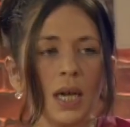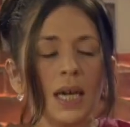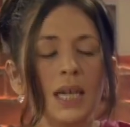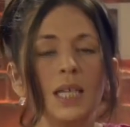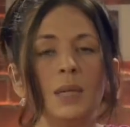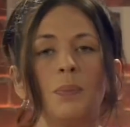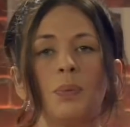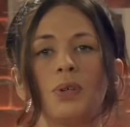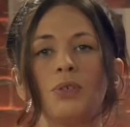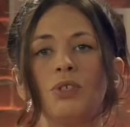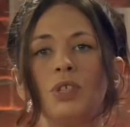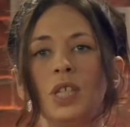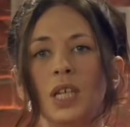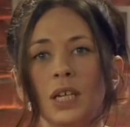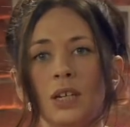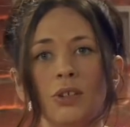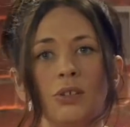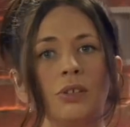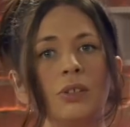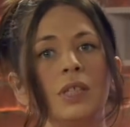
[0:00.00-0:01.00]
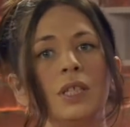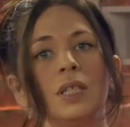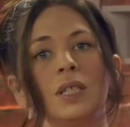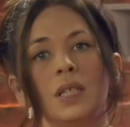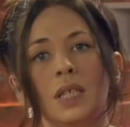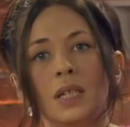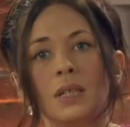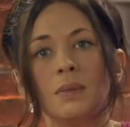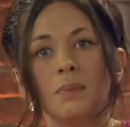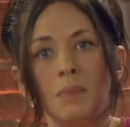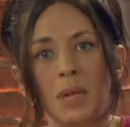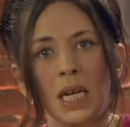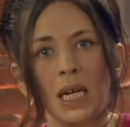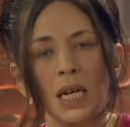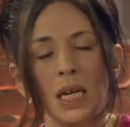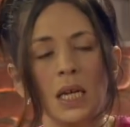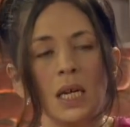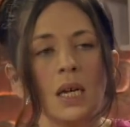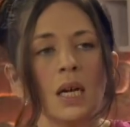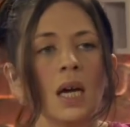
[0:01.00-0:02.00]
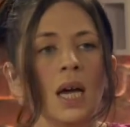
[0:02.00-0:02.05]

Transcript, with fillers: He particularly sent me.